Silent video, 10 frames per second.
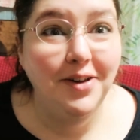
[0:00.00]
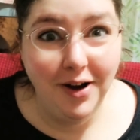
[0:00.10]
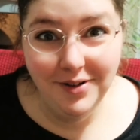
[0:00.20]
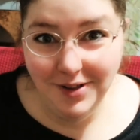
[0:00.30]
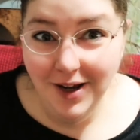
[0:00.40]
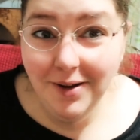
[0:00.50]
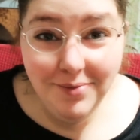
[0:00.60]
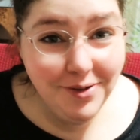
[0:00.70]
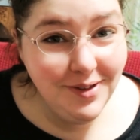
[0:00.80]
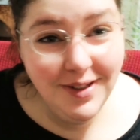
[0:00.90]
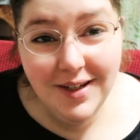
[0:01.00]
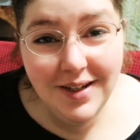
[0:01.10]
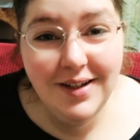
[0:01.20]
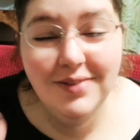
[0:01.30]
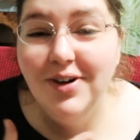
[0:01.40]
long time no
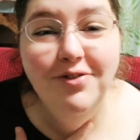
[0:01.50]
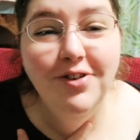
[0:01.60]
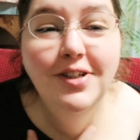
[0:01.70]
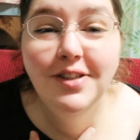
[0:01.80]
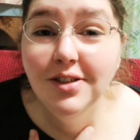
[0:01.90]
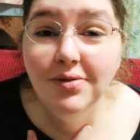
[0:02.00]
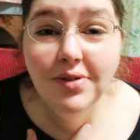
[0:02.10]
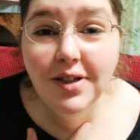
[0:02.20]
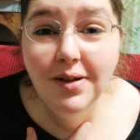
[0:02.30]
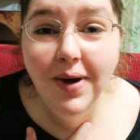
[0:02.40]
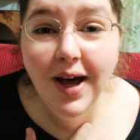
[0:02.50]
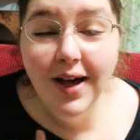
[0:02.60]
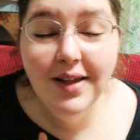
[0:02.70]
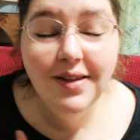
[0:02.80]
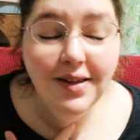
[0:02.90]
see. My voice is really
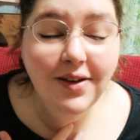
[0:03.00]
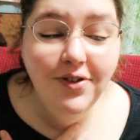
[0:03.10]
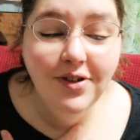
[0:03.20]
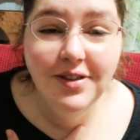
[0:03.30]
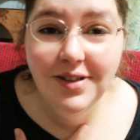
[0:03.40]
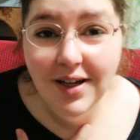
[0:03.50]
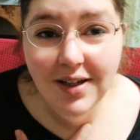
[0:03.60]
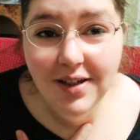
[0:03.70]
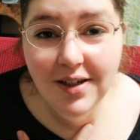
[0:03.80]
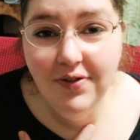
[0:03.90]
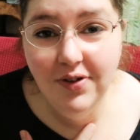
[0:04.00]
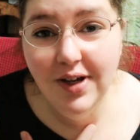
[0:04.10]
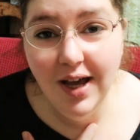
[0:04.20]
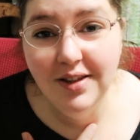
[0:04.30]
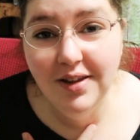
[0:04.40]
bad. If you can tell, if you
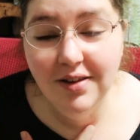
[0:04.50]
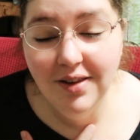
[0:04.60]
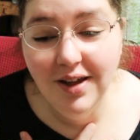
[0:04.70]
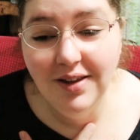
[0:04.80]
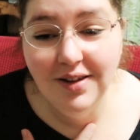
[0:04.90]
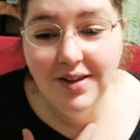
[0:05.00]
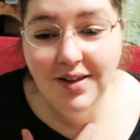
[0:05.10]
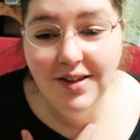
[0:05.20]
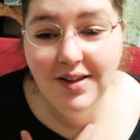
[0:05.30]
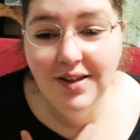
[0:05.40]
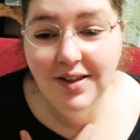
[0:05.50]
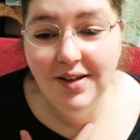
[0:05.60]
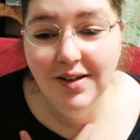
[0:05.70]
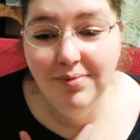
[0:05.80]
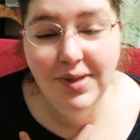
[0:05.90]
can't, then
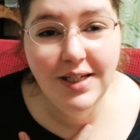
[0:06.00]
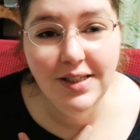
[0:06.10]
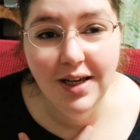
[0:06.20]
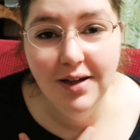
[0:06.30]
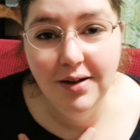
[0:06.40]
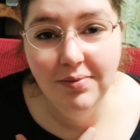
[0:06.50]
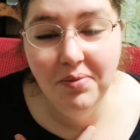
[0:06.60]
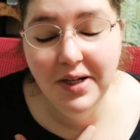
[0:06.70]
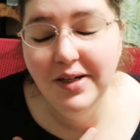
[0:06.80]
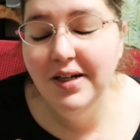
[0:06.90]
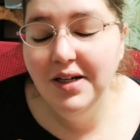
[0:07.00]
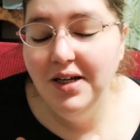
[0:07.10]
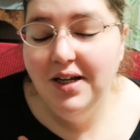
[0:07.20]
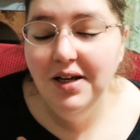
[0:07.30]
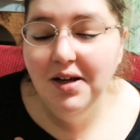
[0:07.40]
bless you. But
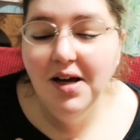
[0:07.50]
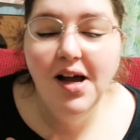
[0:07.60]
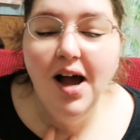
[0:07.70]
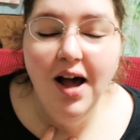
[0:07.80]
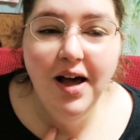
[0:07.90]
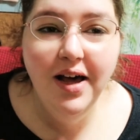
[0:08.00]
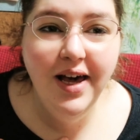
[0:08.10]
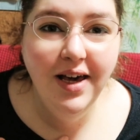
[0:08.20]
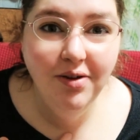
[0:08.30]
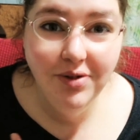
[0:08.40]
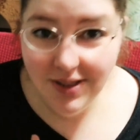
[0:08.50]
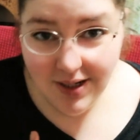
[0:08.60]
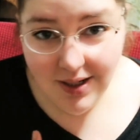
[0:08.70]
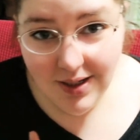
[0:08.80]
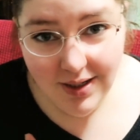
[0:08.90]
I was
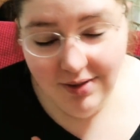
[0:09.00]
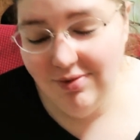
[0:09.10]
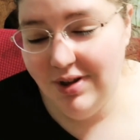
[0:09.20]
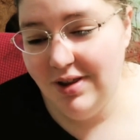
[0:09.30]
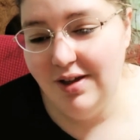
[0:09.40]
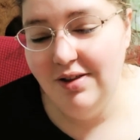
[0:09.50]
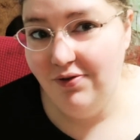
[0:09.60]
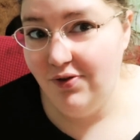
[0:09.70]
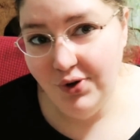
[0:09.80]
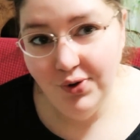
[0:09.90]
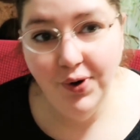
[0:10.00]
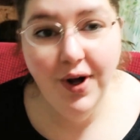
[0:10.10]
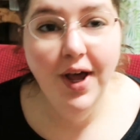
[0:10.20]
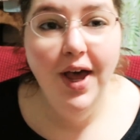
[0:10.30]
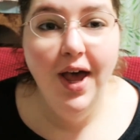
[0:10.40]
sick with the flu,
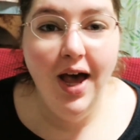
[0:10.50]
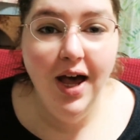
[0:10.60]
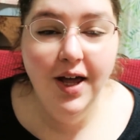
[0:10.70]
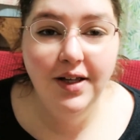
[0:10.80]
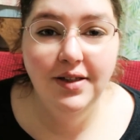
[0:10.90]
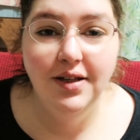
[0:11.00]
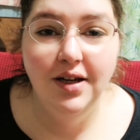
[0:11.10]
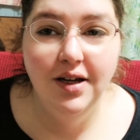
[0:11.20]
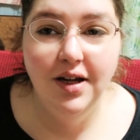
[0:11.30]
and